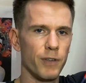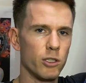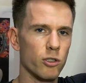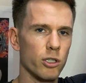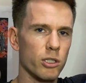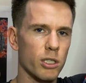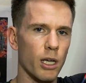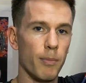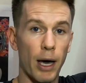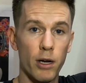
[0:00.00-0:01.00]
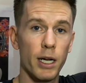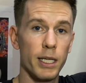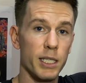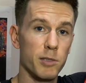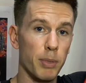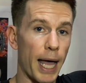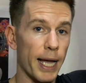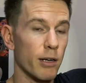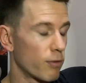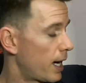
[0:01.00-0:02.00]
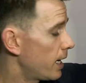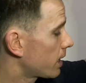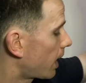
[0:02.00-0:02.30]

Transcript: features about it is it's black and red,